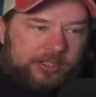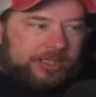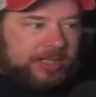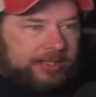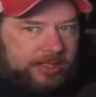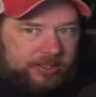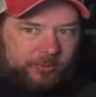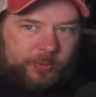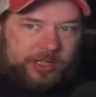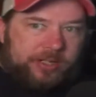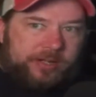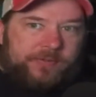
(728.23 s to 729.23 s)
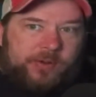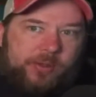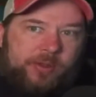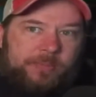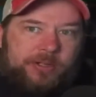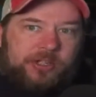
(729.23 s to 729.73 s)
just in this region of
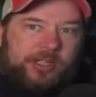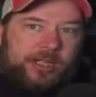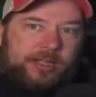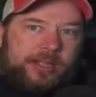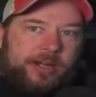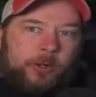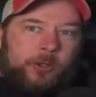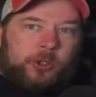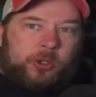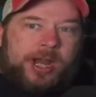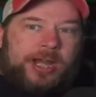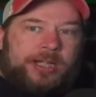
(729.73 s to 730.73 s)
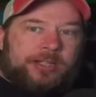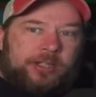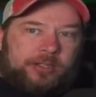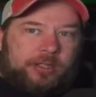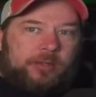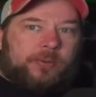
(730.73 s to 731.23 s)
northern Michigan that are trying
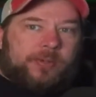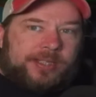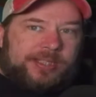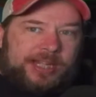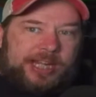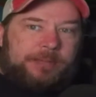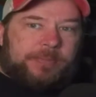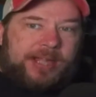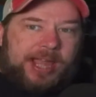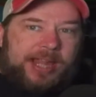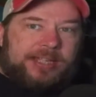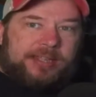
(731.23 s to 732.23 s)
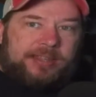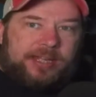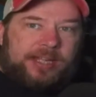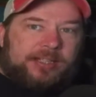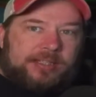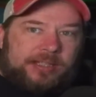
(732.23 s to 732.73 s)
to do the same kinds of
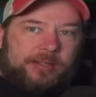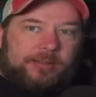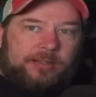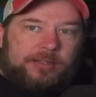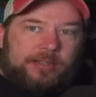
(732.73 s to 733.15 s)
things that,